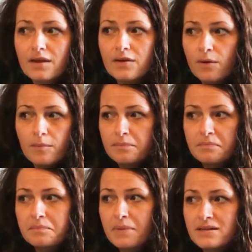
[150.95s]
not
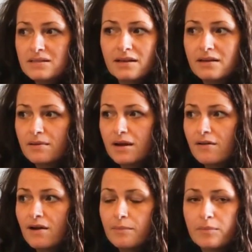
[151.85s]
bundling
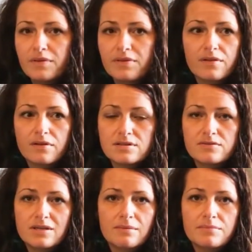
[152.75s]
her up with lots
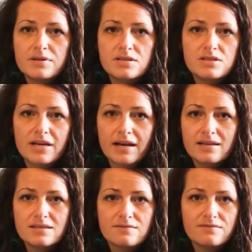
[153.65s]
of jumpers and
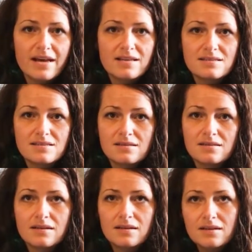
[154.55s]
jackets and vests
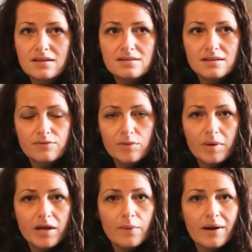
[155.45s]
and stuff when
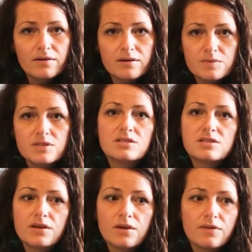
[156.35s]
we go out, because we just
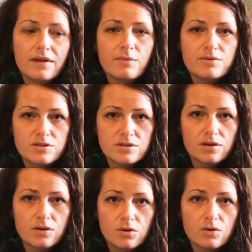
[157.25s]
knew that it was just going
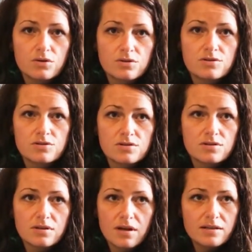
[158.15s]
to cause
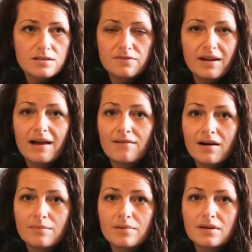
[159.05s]
her to flare up.